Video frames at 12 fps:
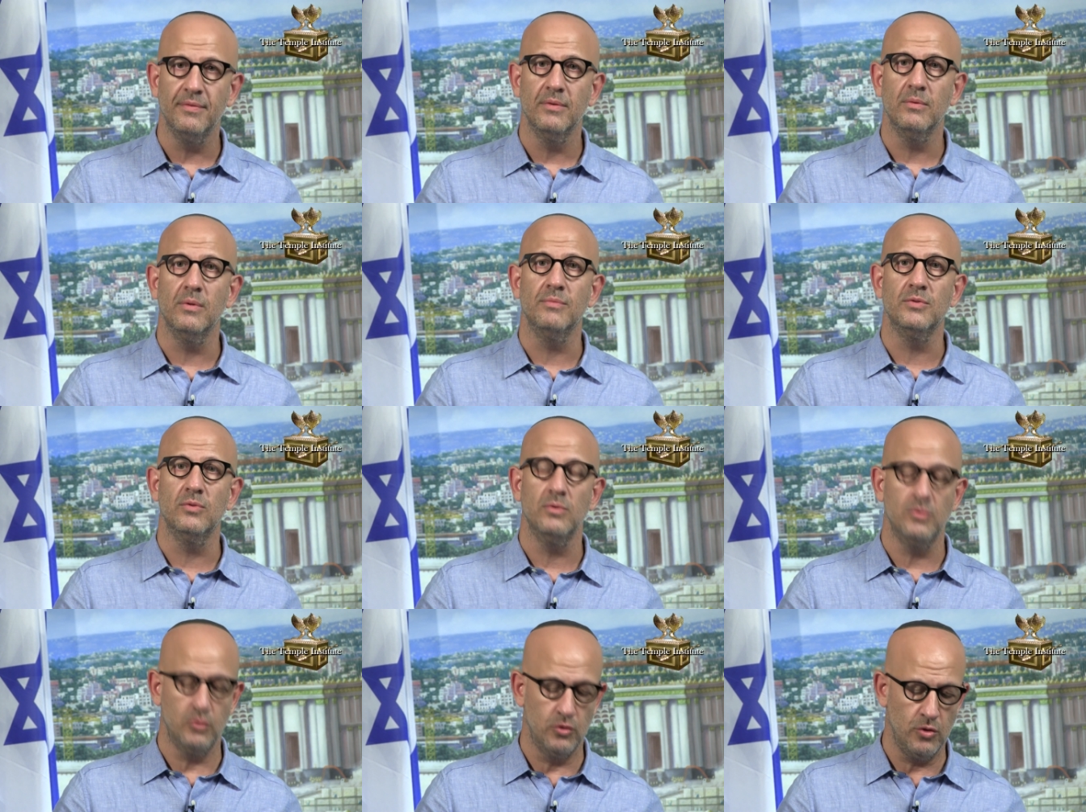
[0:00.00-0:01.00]

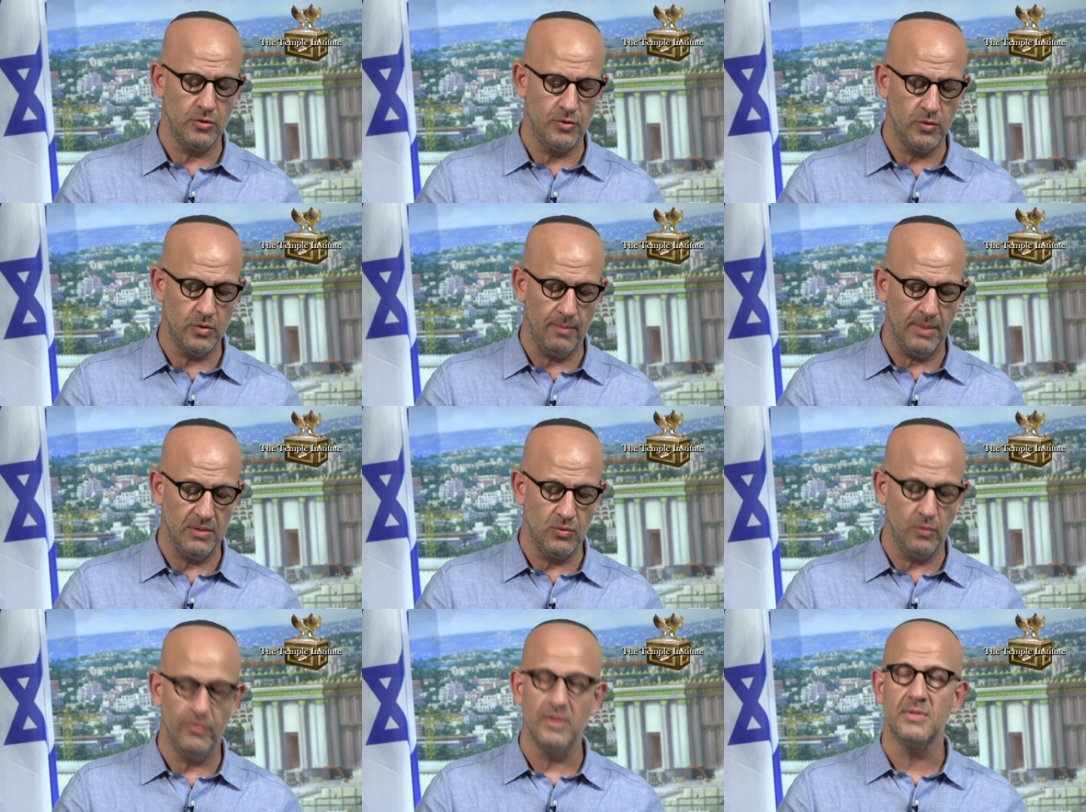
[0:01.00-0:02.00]
Zutra ben
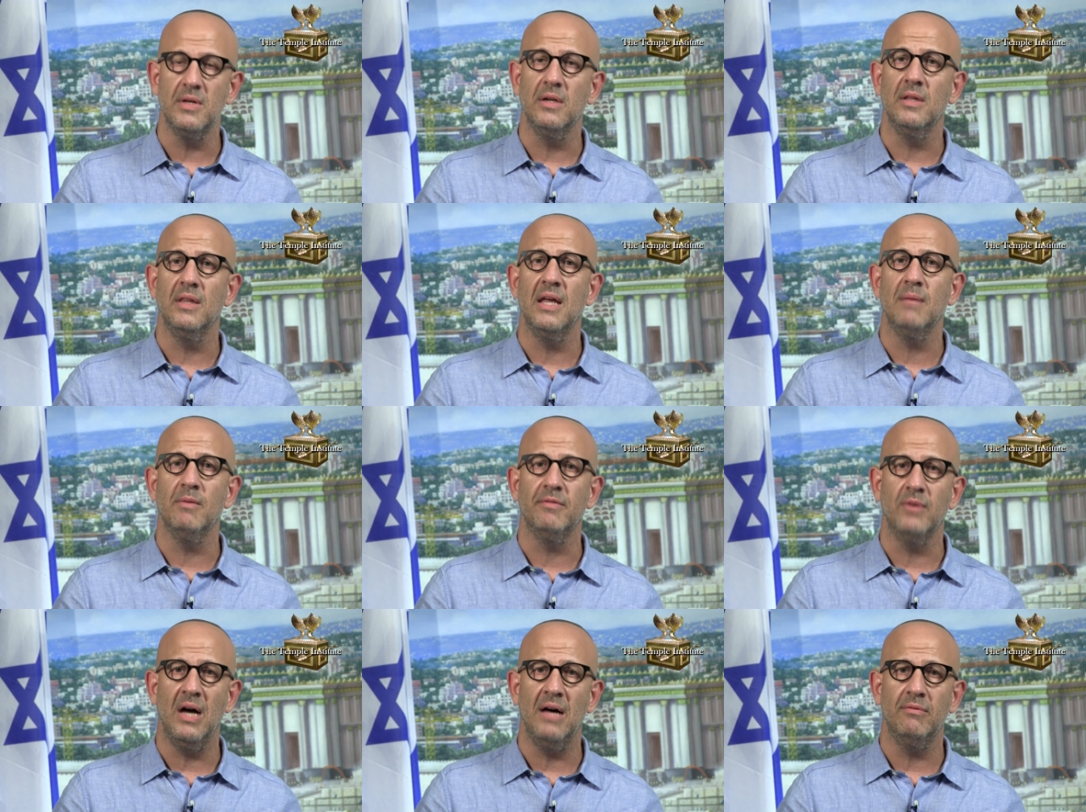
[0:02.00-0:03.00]
Tuvia said in the name of
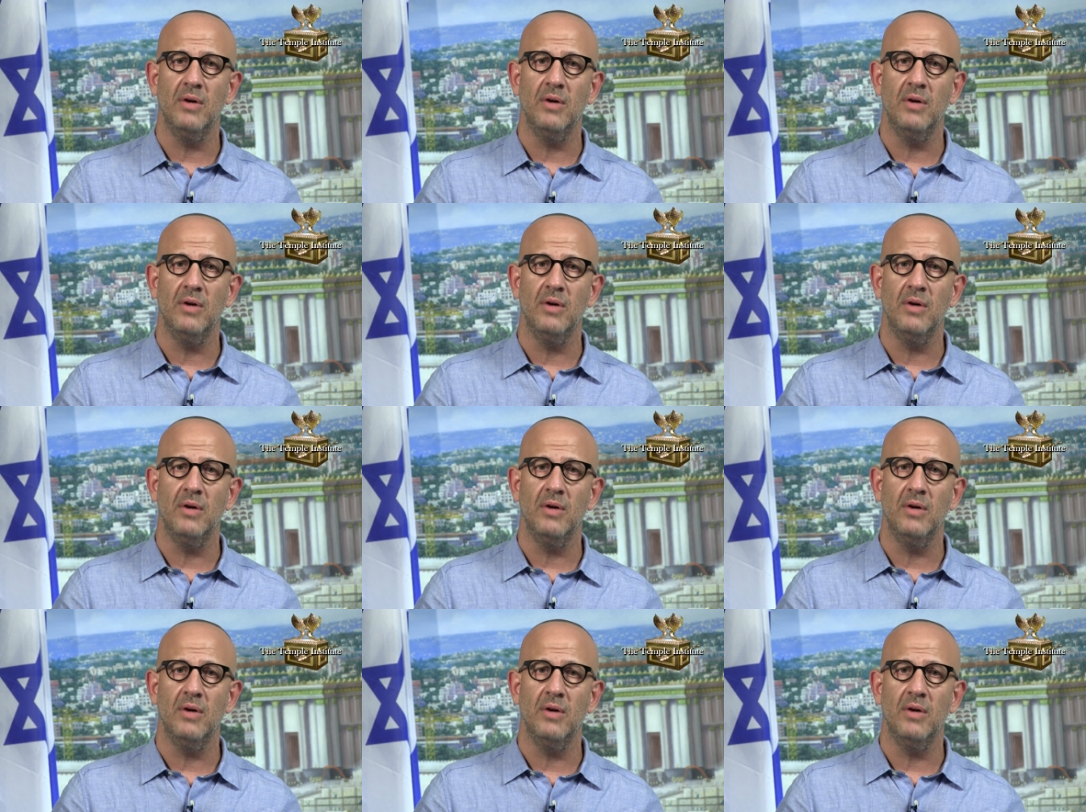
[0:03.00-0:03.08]
Rav.